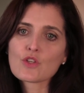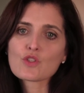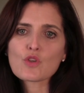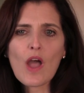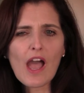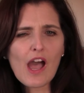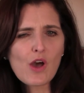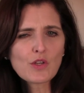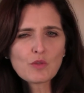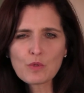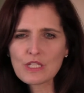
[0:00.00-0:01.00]
So how
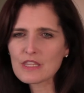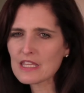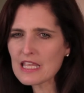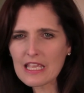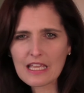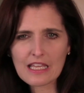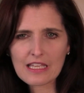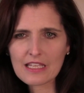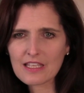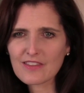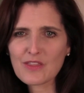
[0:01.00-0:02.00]
did we
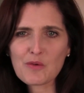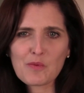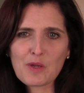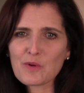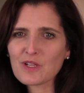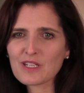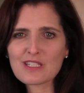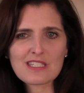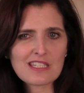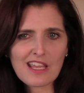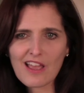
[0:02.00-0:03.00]
think that we were going to
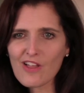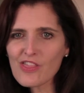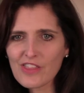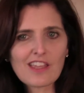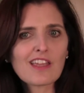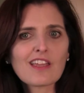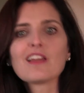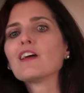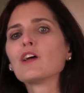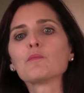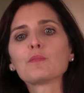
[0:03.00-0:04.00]
stay healthy
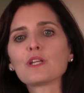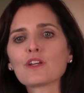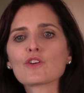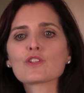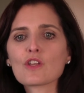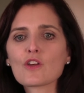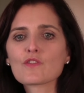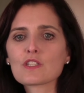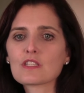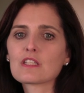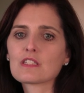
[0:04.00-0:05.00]
putting
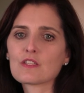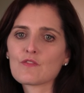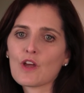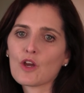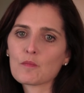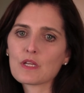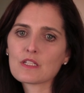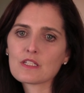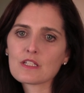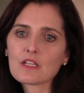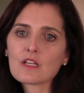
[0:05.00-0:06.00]
ourselves in this environment?